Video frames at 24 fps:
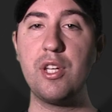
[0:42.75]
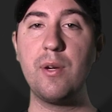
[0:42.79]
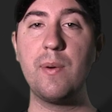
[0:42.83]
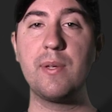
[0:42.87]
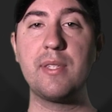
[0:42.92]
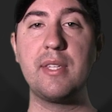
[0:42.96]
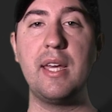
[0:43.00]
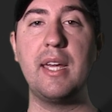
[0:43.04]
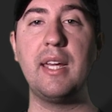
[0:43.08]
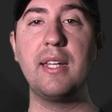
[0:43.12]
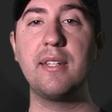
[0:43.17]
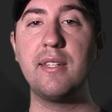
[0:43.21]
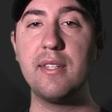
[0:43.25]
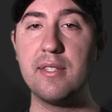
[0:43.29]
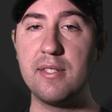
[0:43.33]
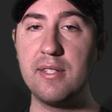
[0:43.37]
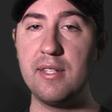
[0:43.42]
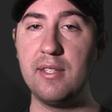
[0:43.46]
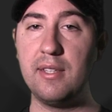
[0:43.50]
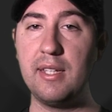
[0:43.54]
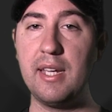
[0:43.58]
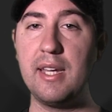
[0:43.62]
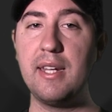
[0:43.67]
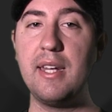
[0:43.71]
USA at
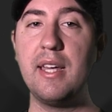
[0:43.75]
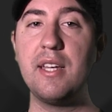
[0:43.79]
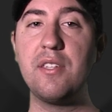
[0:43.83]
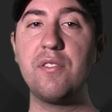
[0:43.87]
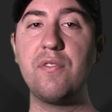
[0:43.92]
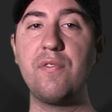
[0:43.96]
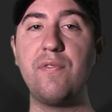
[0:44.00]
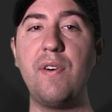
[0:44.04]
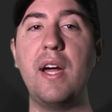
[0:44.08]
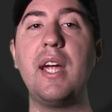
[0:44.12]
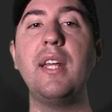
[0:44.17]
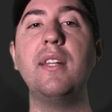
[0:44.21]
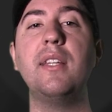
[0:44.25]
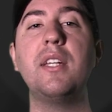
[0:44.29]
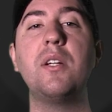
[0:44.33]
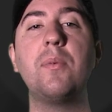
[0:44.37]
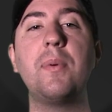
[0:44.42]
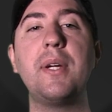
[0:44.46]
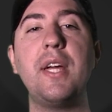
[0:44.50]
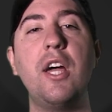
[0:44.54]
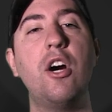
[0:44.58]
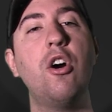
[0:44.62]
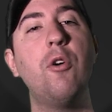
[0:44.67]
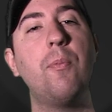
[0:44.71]
Disneyland has finally
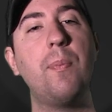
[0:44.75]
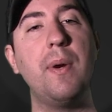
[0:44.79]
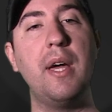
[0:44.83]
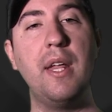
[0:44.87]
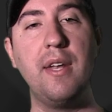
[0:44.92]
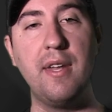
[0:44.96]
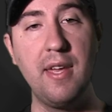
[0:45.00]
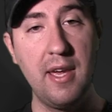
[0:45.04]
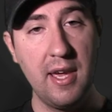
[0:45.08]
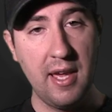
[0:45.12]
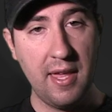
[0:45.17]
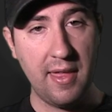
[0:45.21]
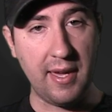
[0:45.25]
reopened.